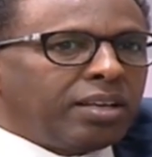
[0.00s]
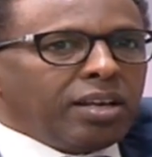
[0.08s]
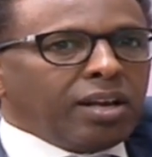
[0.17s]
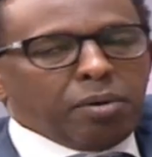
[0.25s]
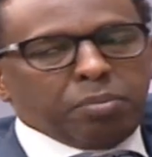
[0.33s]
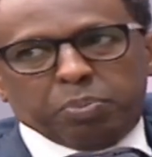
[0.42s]

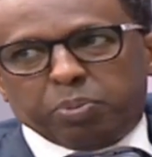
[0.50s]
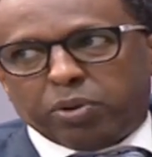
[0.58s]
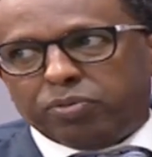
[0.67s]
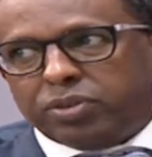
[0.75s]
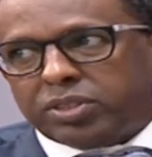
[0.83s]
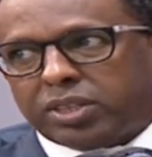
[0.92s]
I mean,
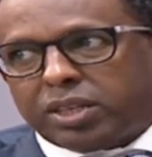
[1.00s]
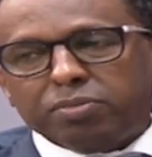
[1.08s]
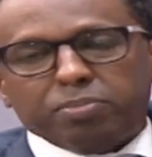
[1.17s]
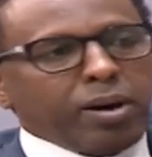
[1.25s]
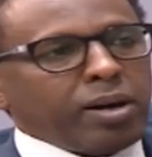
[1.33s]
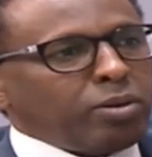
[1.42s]
Professor
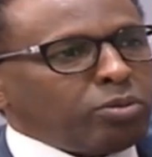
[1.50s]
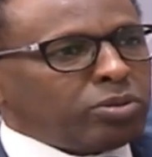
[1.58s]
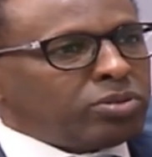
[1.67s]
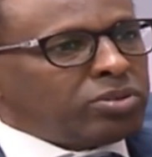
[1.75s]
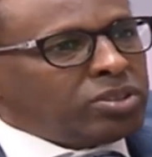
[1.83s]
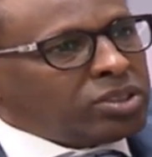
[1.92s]
Kibwana
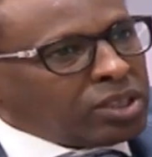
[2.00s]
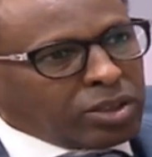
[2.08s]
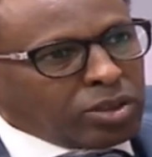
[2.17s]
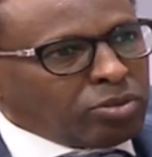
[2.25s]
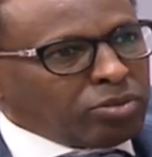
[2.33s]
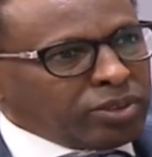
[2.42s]
was teaching at
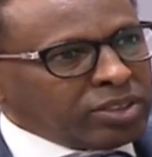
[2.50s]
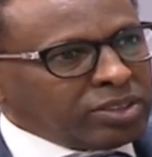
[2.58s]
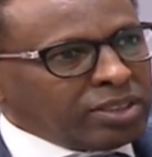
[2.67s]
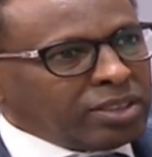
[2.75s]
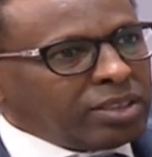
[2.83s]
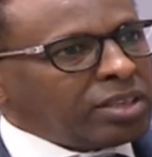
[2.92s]
the
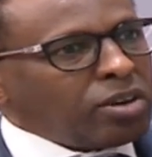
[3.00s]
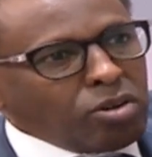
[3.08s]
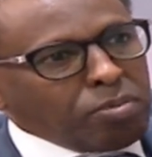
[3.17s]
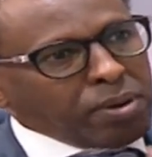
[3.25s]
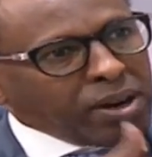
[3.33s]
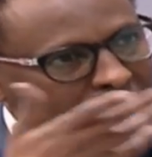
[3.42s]
university. He can
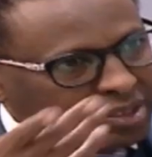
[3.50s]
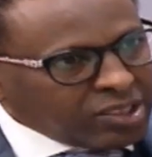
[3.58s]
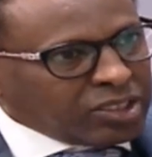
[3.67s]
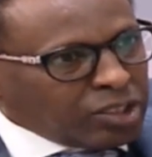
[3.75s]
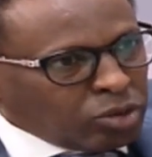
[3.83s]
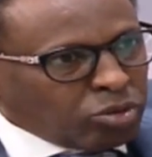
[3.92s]
go back teach
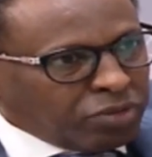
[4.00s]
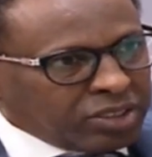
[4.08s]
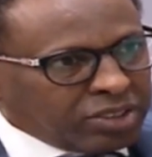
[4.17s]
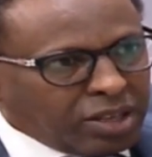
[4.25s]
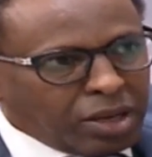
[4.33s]
the university.